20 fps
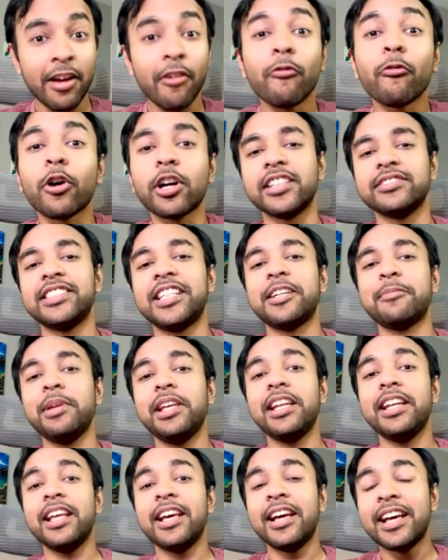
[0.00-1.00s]
What does it
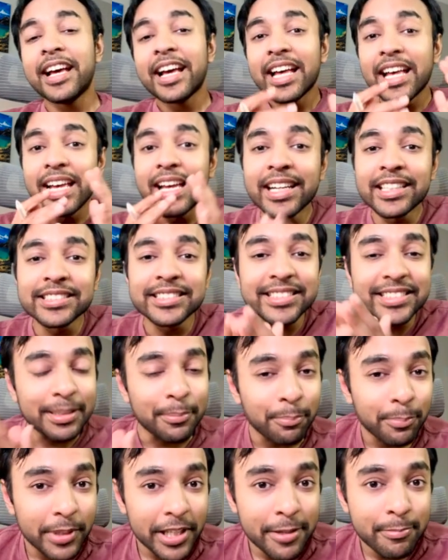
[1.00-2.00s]
mean? It
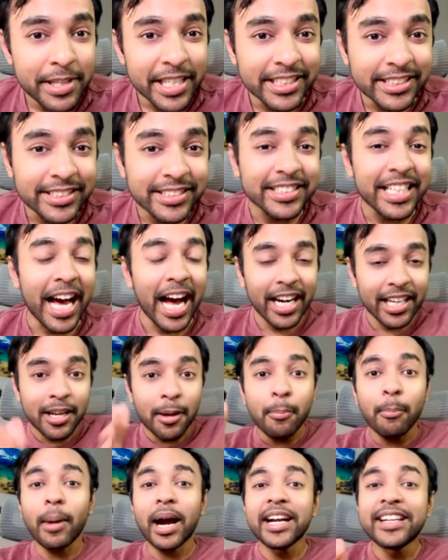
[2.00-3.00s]
simply means that
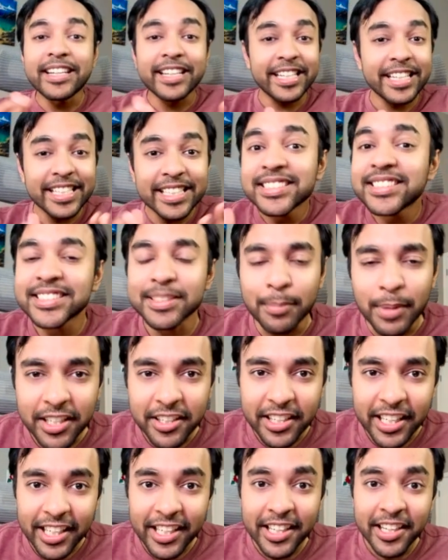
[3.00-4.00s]
my tree is
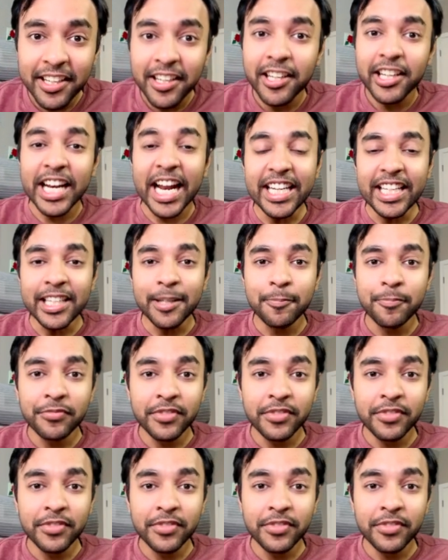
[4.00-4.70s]
symmetric, right?